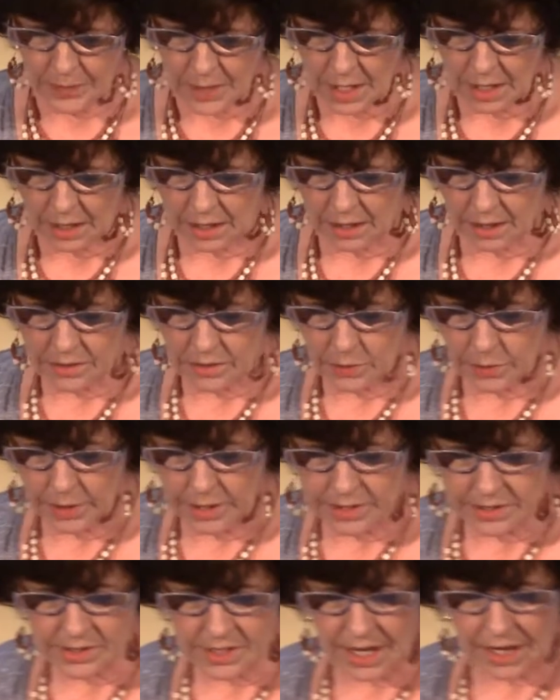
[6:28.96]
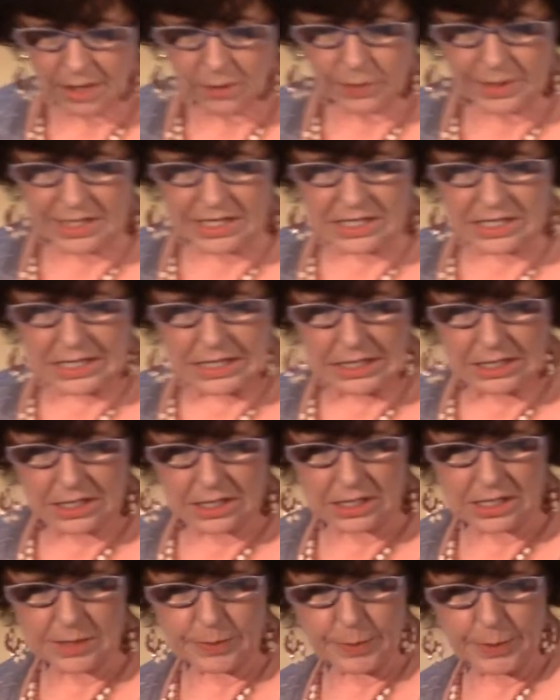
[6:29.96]
In other words, how we see and
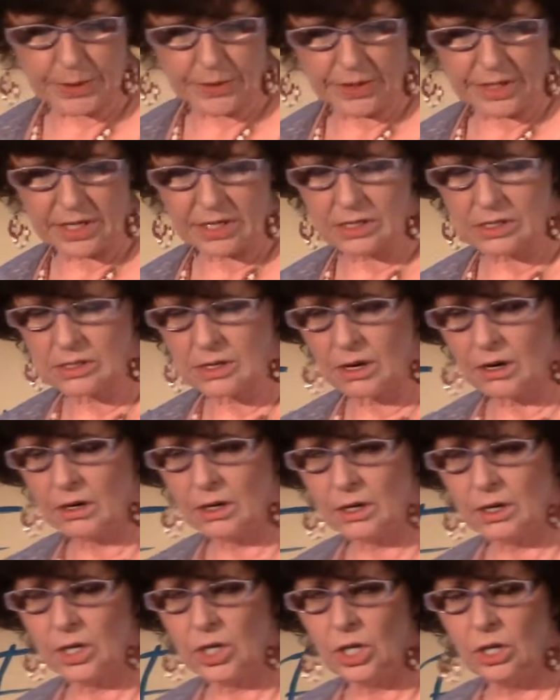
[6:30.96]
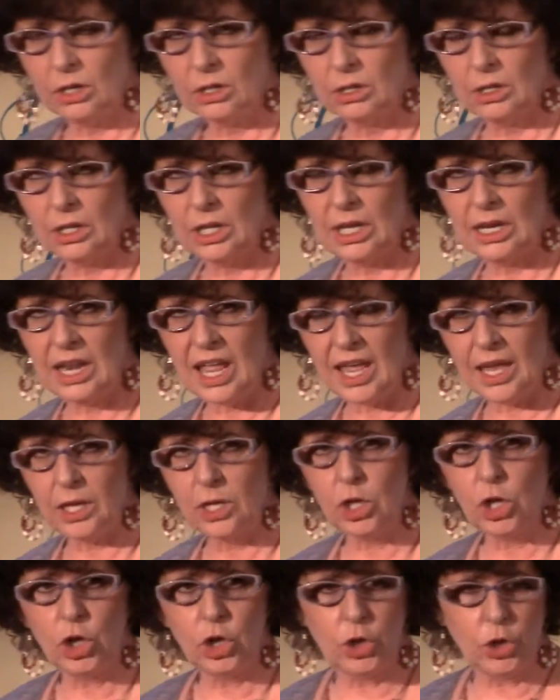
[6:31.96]
experience our
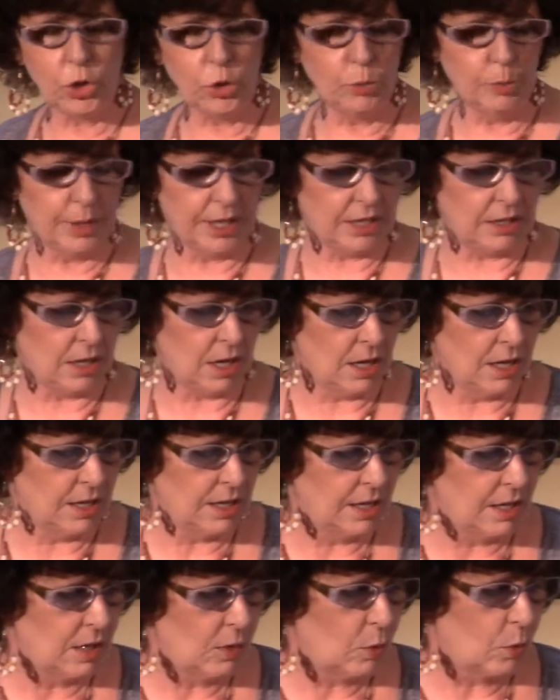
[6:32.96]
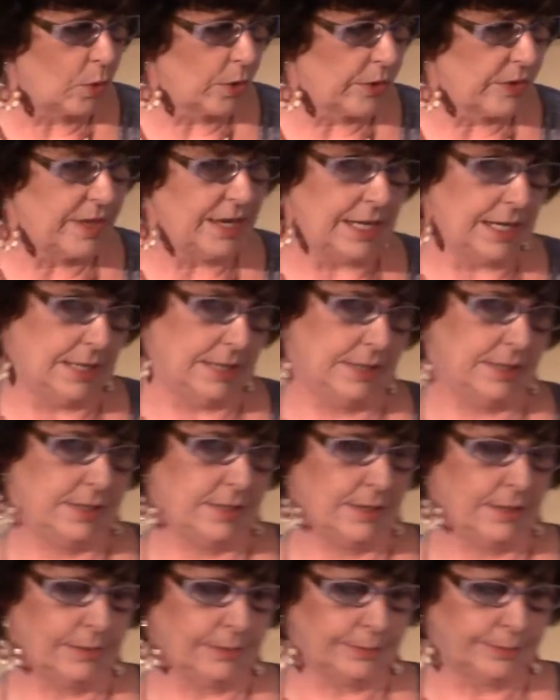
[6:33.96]
innate human
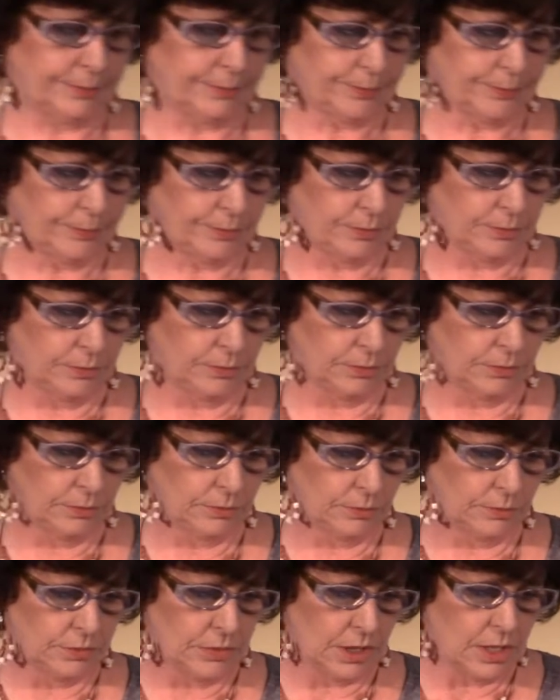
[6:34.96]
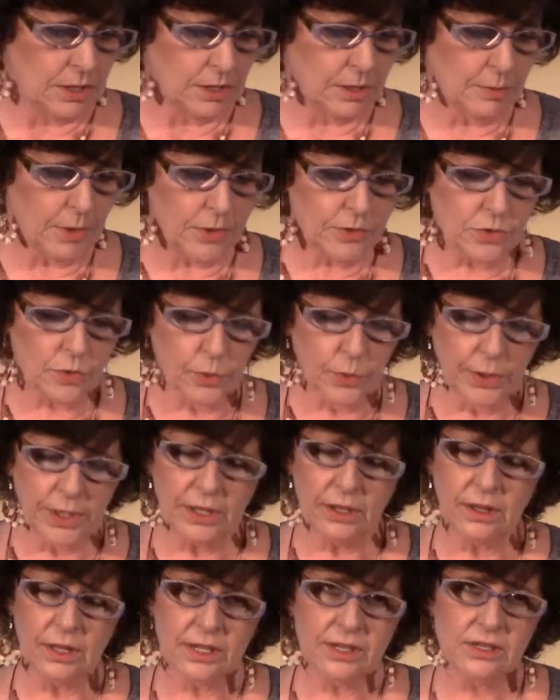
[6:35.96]
worthiness. The most
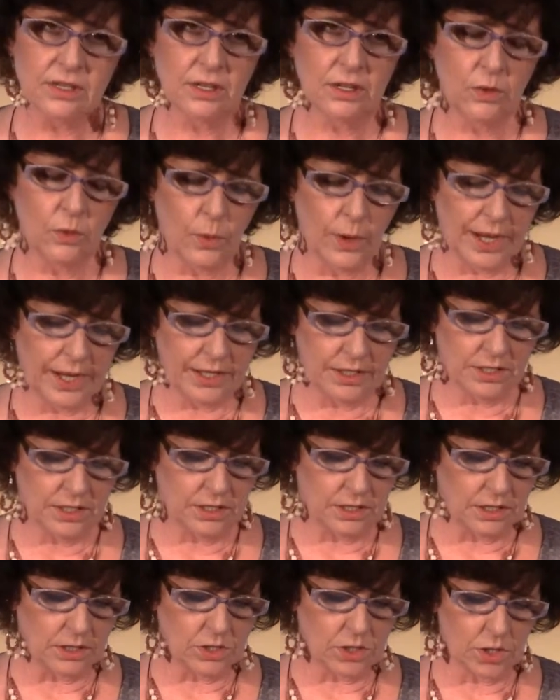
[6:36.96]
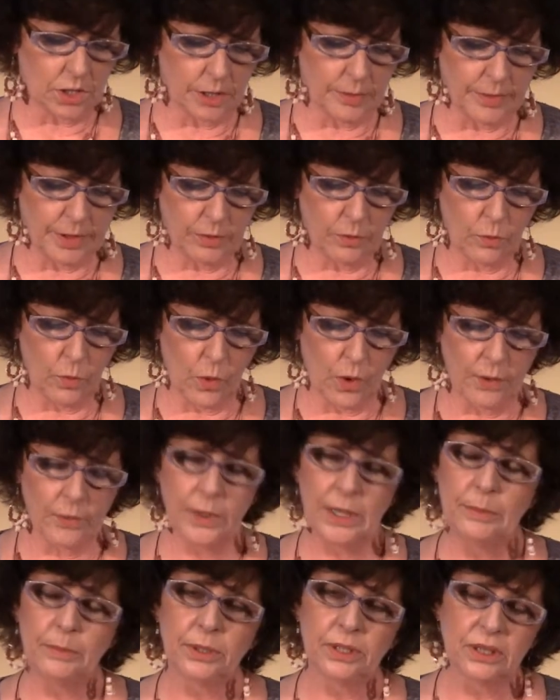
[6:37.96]
realistic way to determine what
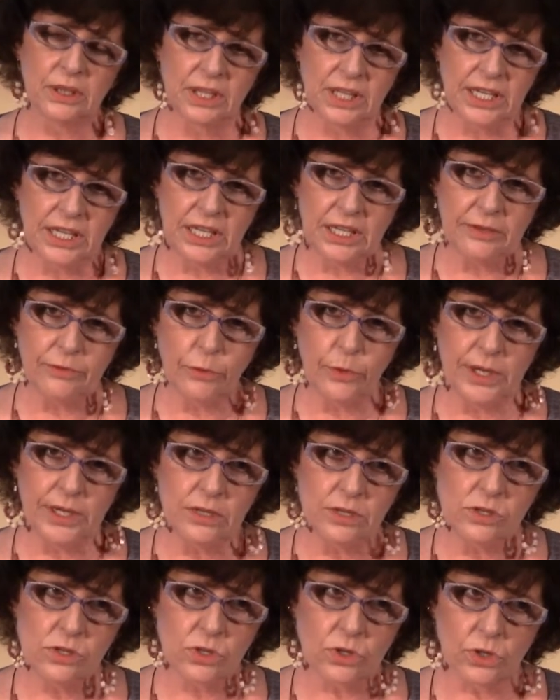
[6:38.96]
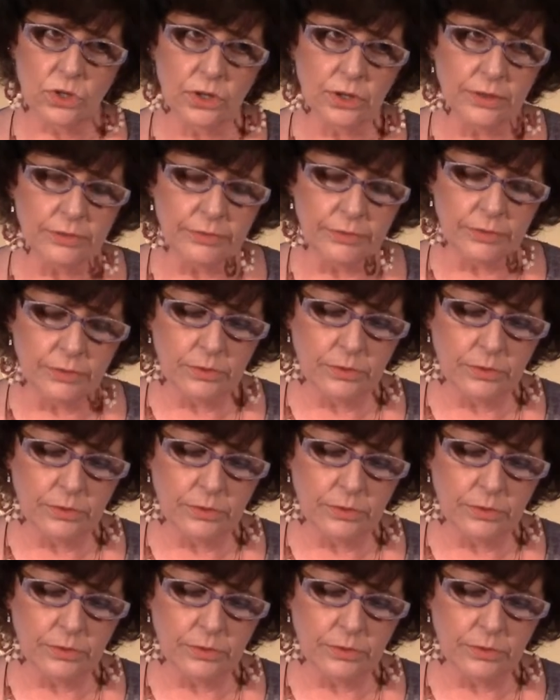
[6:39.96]
we believe we deserve